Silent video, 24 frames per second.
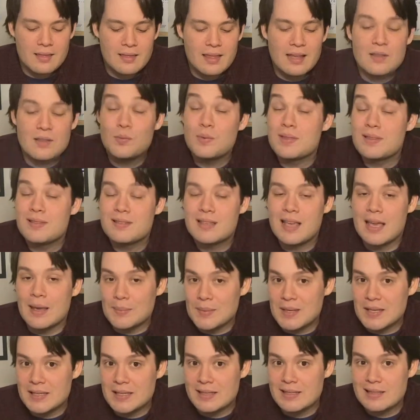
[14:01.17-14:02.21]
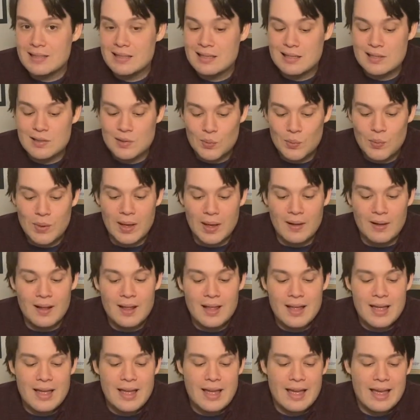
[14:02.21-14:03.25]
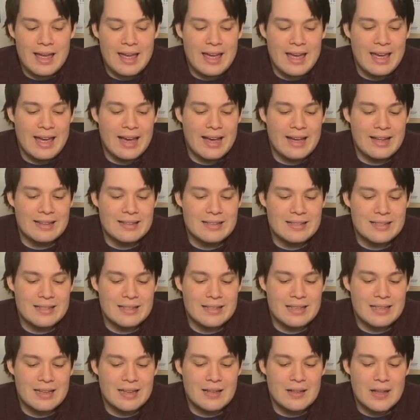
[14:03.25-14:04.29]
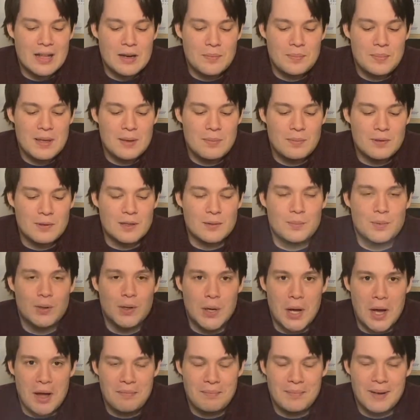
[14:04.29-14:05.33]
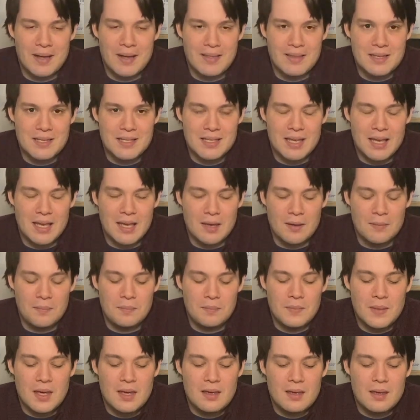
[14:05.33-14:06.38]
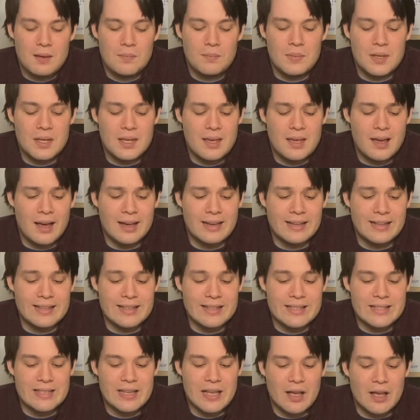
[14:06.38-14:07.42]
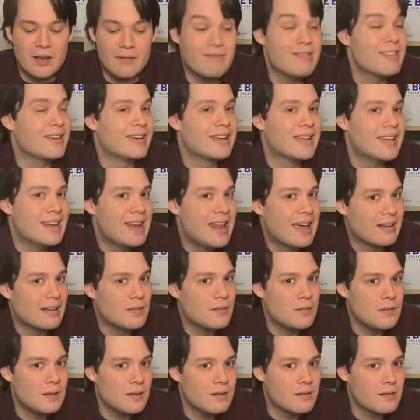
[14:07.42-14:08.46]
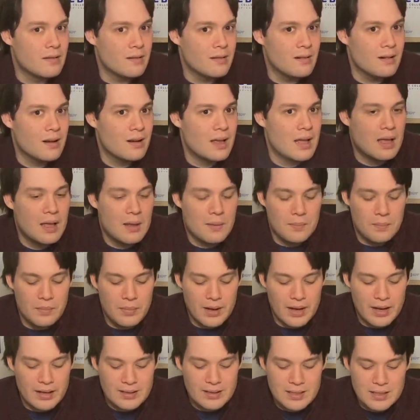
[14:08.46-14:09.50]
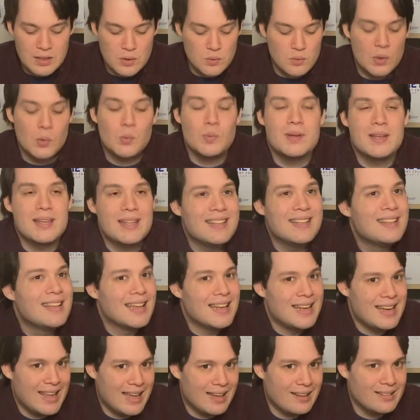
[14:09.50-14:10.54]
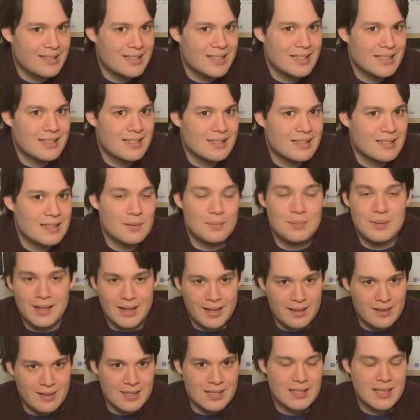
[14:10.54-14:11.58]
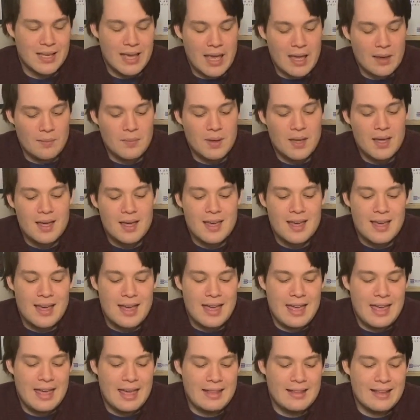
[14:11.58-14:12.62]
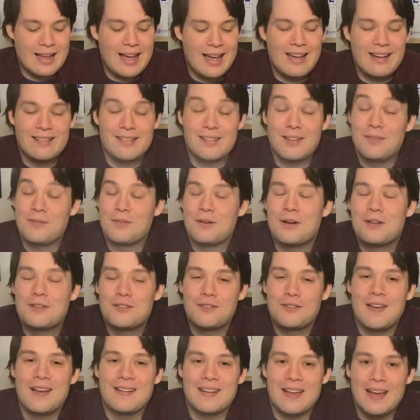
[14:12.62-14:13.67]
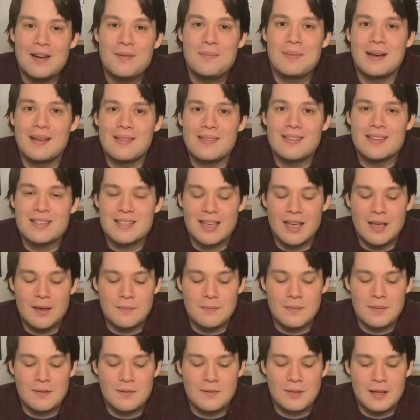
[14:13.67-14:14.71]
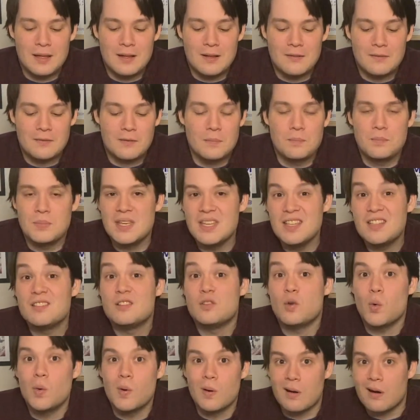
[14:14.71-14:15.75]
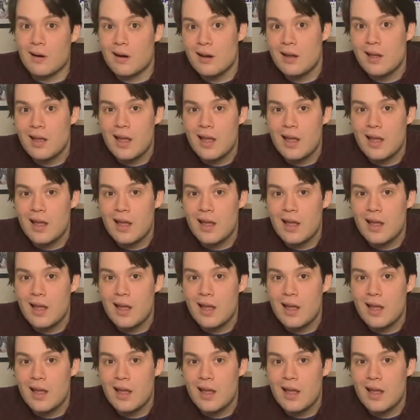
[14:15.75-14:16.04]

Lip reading: that's what this game is as well. And a lot of people are put off by this game because of the Kinect feature, but you don't need Kinect to play this game. And I actually first found out about this game from Pete Dorr